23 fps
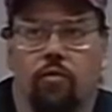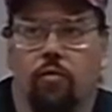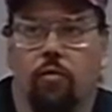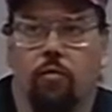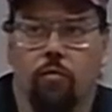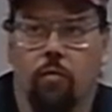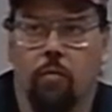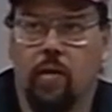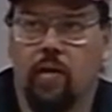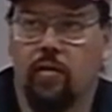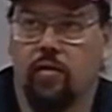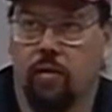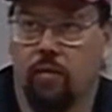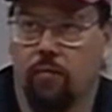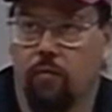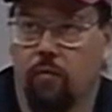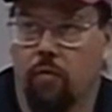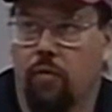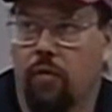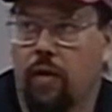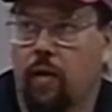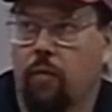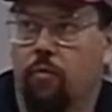and soon to be
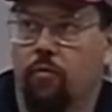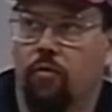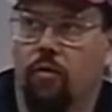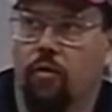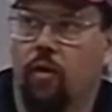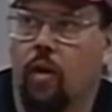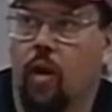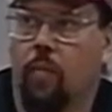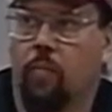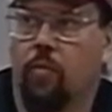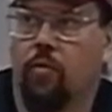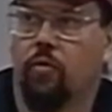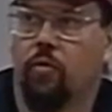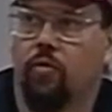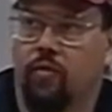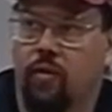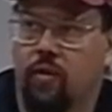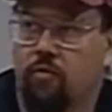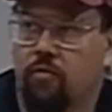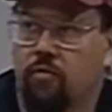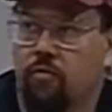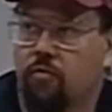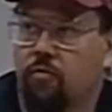several thousand optical
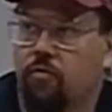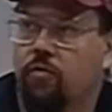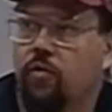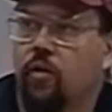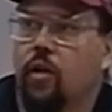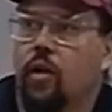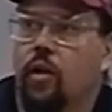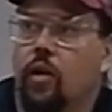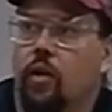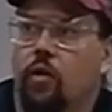sensors